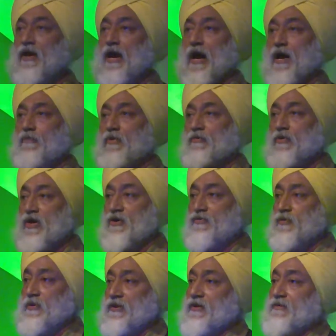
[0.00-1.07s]
And we worked
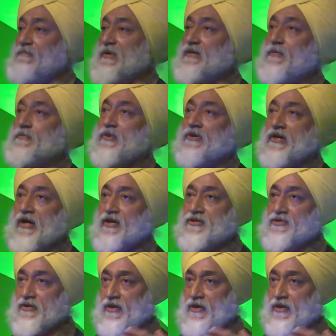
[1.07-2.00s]
with the Madhya Pradesh,